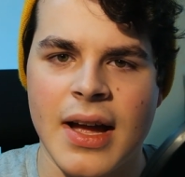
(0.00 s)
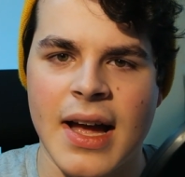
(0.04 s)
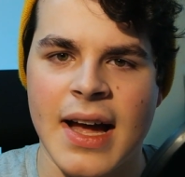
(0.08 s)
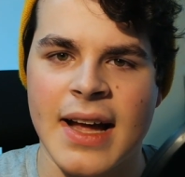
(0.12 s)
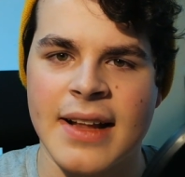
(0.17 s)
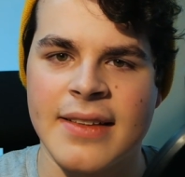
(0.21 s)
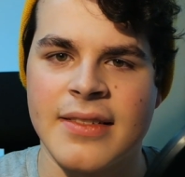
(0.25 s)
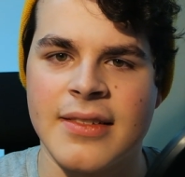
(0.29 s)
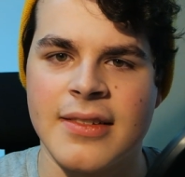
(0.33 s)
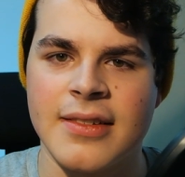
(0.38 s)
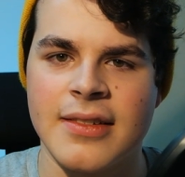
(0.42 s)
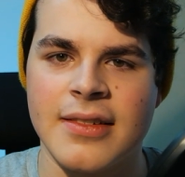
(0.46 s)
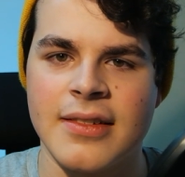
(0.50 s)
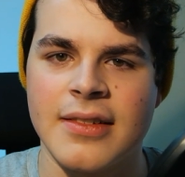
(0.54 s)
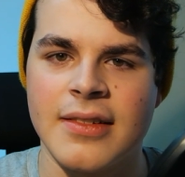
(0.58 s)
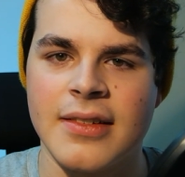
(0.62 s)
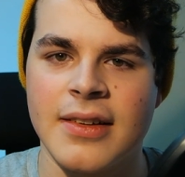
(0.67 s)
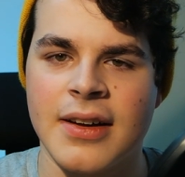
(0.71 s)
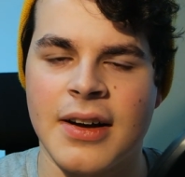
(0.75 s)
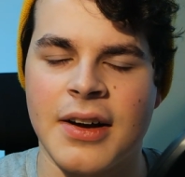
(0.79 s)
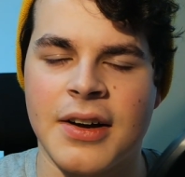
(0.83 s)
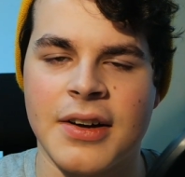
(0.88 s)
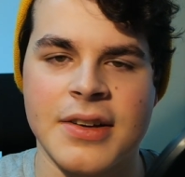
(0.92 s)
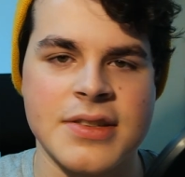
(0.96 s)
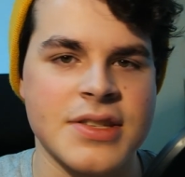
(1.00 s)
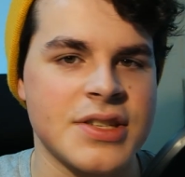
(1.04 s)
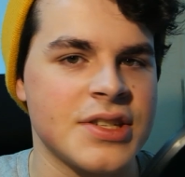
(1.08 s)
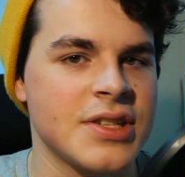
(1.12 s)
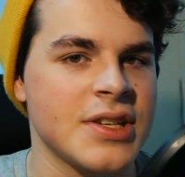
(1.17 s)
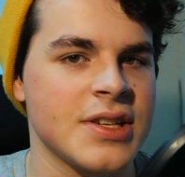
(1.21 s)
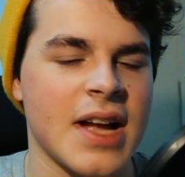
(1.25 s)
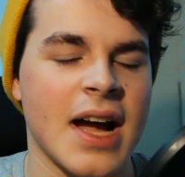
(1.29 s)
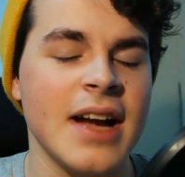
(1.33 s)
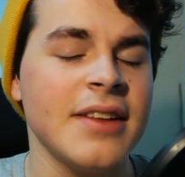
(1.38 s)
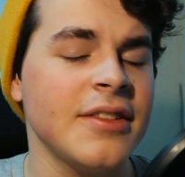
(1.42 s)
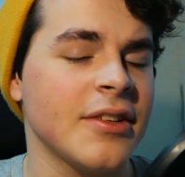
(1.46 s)
And
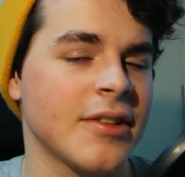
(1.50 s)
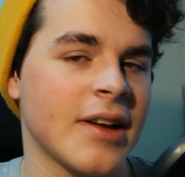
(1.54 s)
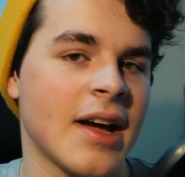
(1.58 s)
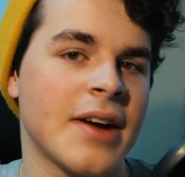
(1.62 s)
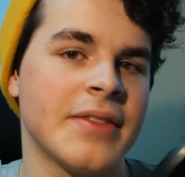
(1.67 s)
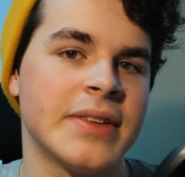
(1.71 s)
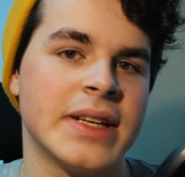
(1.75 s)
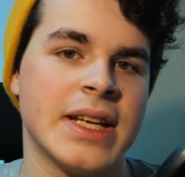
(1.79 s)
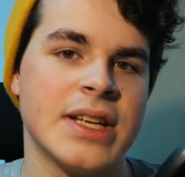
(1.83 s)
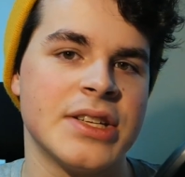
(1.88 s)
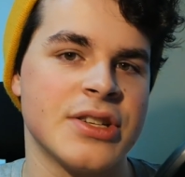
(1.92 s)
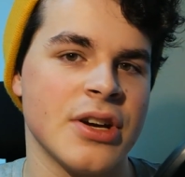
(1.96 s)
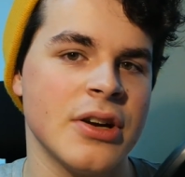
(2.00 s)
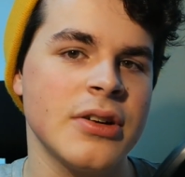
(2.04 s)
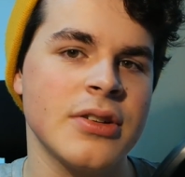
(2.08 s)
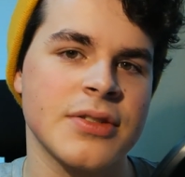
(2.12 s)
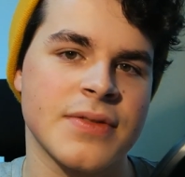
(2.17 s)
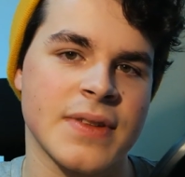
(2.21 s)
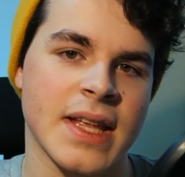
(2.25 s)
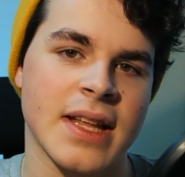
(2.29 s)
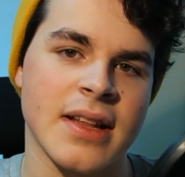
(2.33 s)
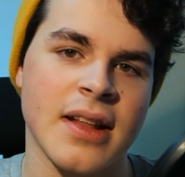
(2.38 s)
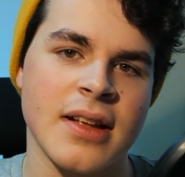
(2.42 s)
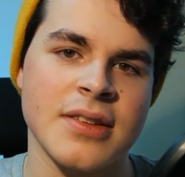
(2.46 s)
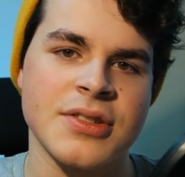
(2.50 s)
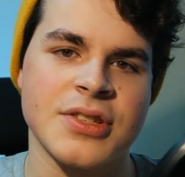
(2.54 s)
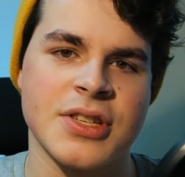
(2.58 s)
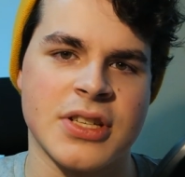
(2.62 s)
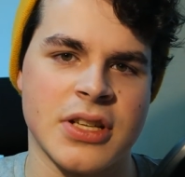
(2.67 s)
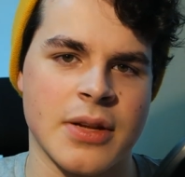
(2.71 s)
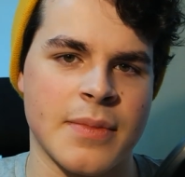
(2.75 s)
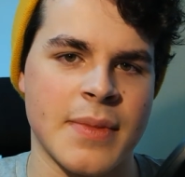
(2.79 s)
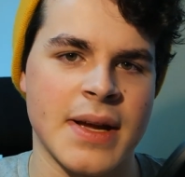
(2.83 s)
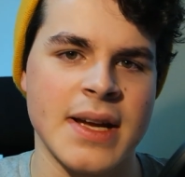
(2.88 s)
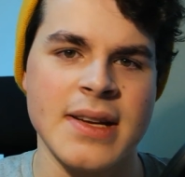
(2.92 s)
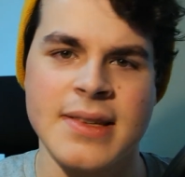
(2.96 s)
I don't have any jokes for that, that's just
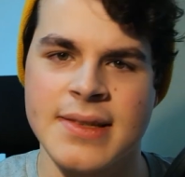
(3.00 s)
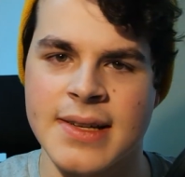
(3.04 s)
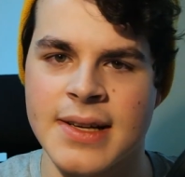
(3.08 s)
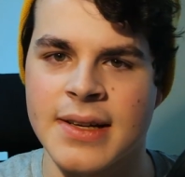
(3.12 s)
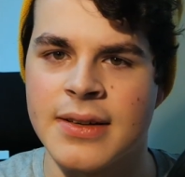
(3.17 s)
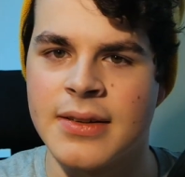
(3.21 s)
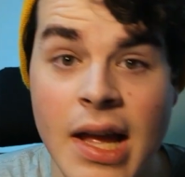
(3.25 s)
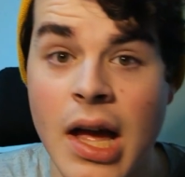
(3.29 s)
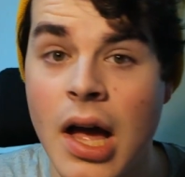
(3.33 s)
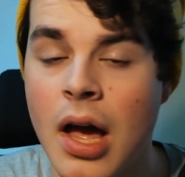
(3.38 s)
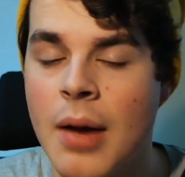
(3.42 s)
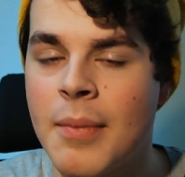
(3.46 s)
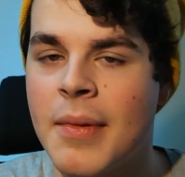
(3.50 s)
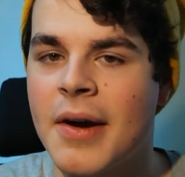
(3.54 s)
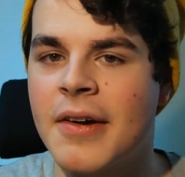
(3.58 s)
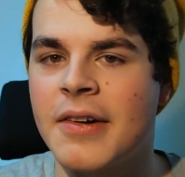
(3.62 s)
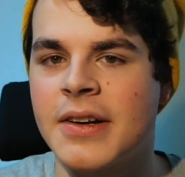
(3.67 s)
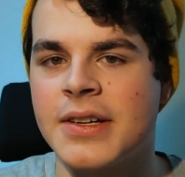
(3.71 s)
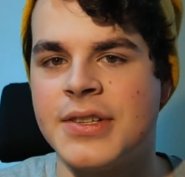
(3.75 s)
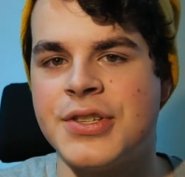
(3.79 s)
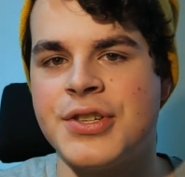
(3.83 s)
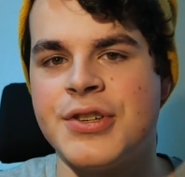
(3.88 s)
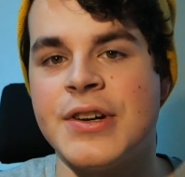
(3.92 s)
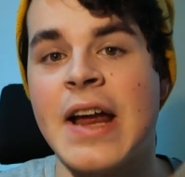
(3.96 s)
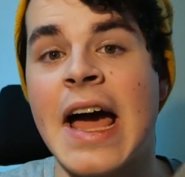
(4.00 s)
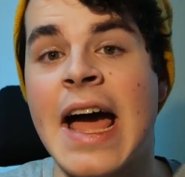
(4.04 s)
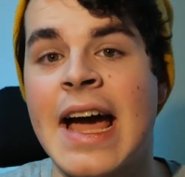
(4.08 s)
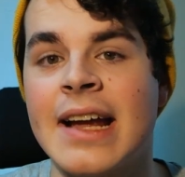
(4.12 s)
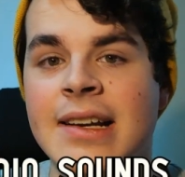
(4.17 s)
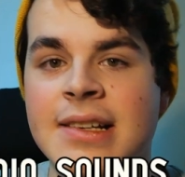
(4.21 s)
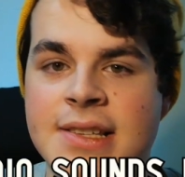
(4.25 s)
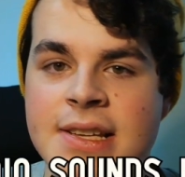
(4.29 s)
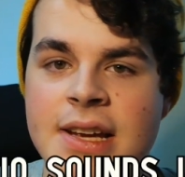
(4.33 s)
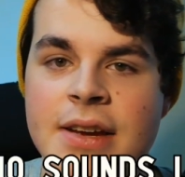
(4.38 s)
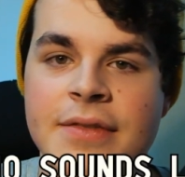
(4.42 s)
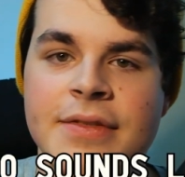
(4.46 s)
amazing. American Tuner
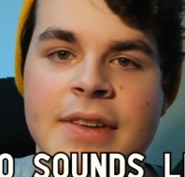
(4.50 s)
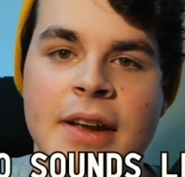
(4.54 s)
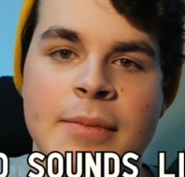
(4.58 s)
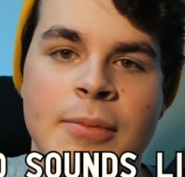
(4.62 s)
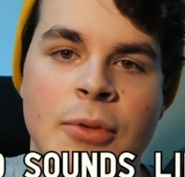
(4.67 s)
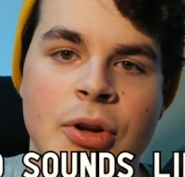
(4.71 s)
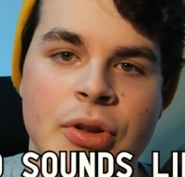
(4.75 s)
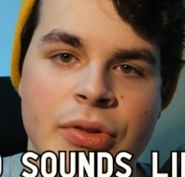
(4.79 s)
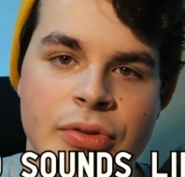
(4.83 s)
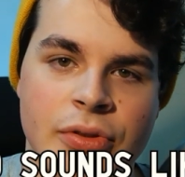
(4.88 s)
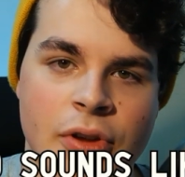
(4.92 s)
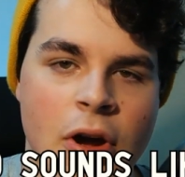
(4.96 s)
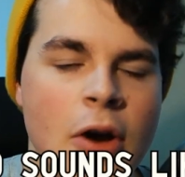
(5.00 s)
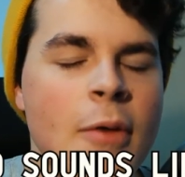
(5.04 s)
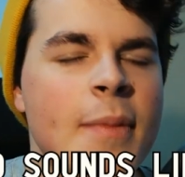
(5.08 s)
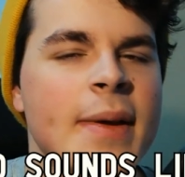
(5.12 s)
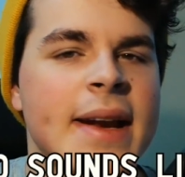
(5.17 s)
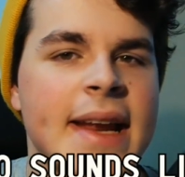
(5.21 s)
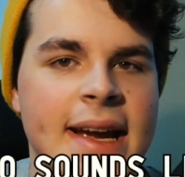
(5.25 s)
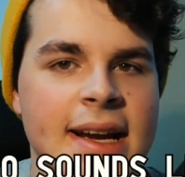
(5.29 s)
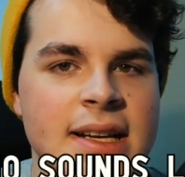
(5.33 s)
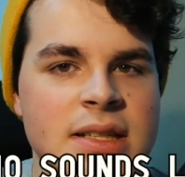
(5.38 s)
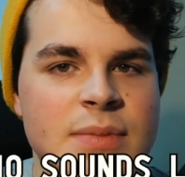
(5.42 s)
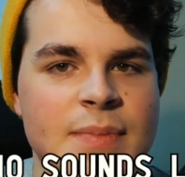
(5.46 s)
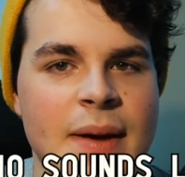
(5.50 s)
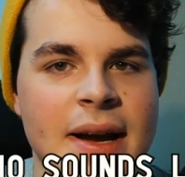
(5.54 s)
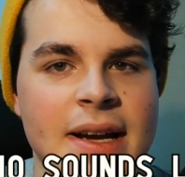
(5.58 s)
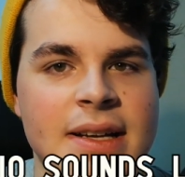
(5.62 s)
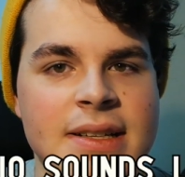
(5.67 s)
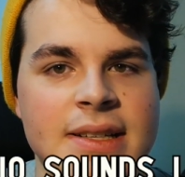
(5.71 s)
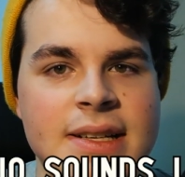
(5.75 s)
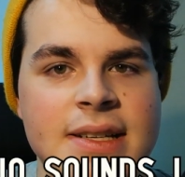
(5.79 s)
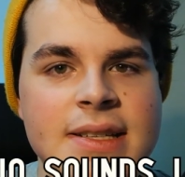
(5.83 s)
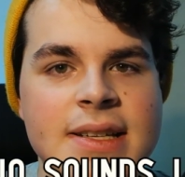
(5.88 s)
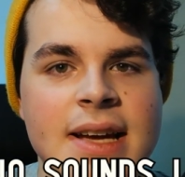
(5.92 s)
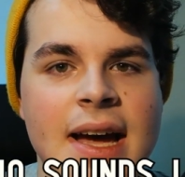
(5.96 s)
Hennessy have done what nobody
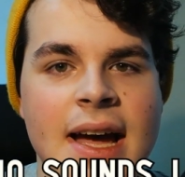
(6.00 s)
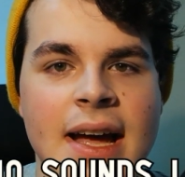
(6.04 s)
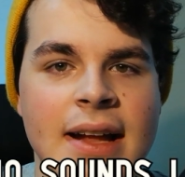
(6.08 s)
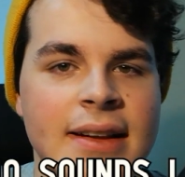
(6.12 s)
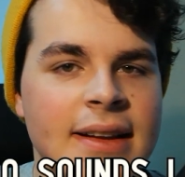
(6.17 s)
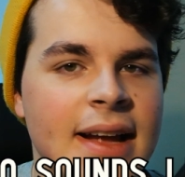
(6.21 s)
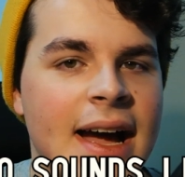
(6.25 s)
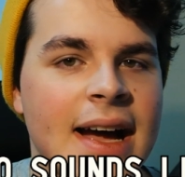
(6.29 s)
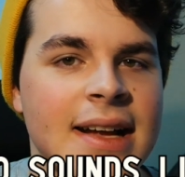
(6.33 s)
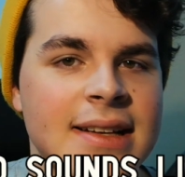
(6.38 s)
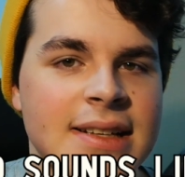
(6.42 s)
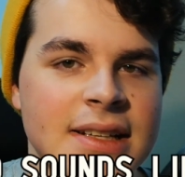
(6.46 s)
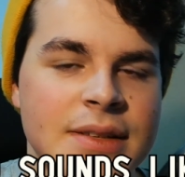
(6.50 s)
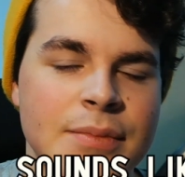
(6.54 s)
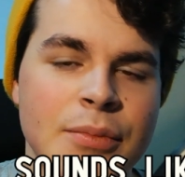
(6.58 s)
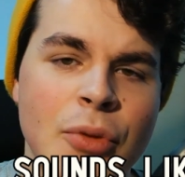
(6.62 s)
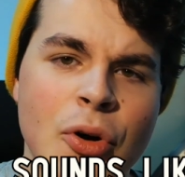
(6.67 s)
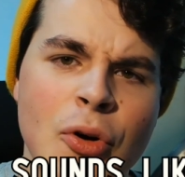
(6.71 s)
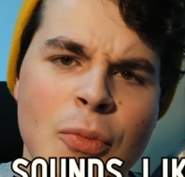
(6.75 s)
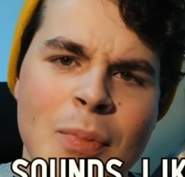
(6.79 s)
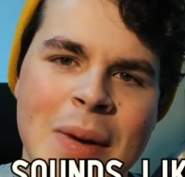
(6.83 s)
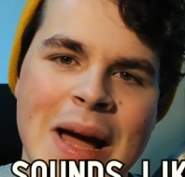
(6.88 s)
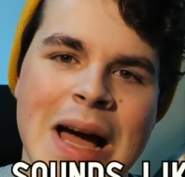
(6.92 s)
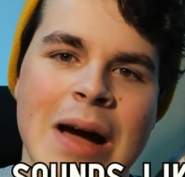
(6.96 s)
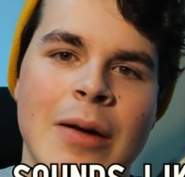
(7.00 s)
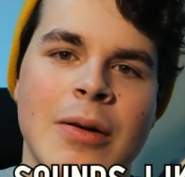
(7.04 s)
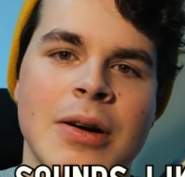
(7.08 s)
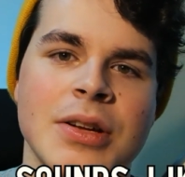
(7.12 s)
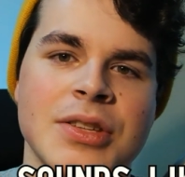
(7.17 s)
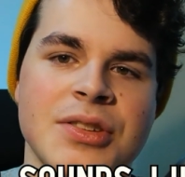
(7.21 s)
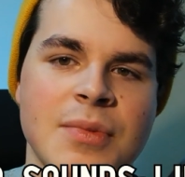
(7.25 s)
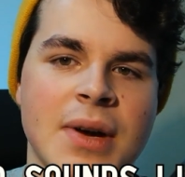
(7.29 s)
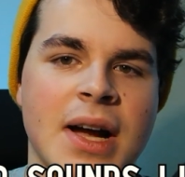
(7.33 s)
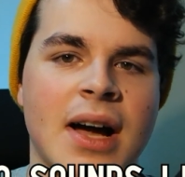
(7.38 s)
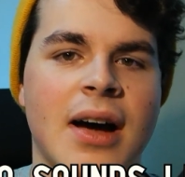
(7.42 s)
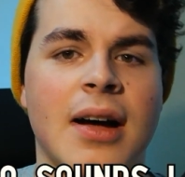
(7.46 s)
expected and added more power
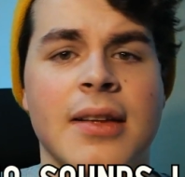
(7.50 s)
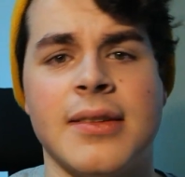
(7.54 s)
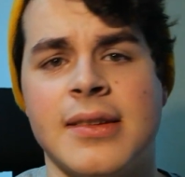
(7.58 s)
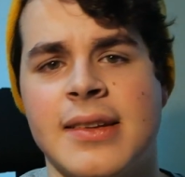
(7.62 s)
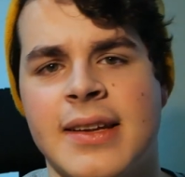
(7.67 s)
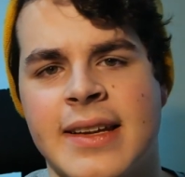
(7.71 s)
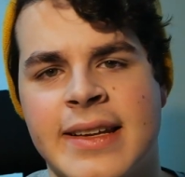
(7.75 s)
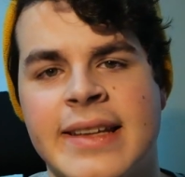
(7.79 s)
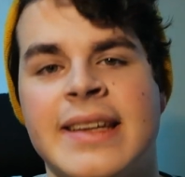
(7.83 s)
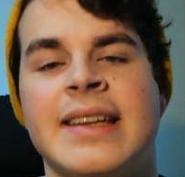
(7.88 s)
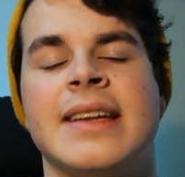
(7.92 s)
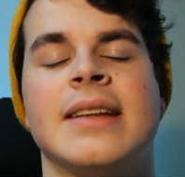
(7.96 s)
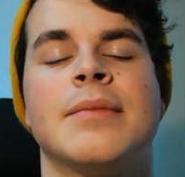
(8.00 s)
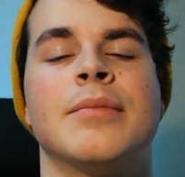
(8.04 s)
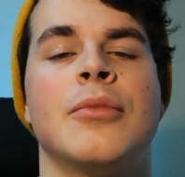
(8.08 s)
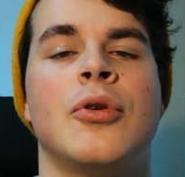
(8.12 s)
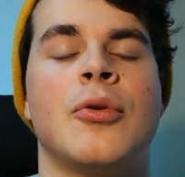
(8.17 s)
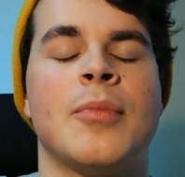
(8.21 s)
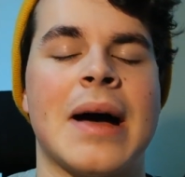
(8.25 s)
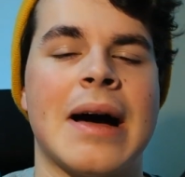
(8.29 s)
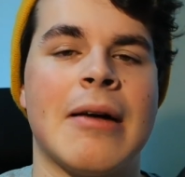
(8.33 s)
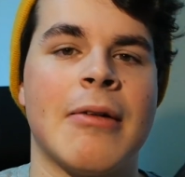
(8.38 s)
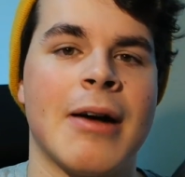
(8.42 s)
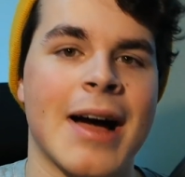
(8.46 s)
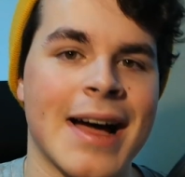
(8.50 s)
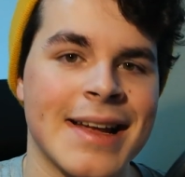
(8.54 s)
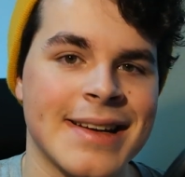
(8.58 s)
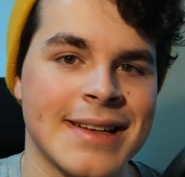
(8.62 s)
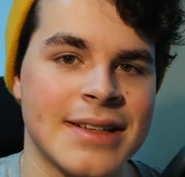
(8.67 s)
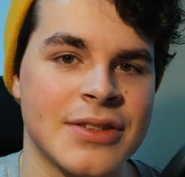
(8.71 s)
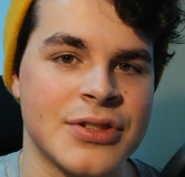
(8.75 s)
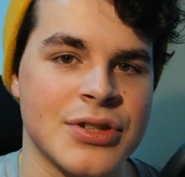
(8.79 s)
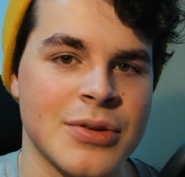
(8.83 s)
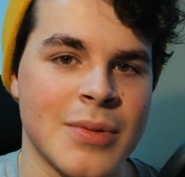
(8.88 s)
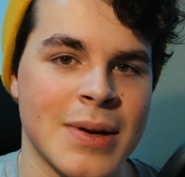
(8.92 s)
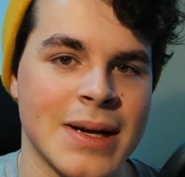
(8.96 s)
to a car that didn't need more power
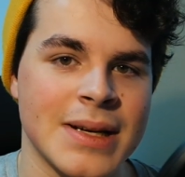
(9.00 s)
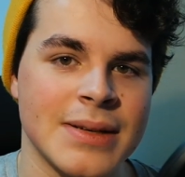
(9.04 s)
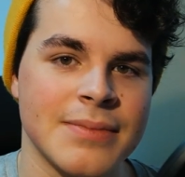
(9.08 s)
adding to it.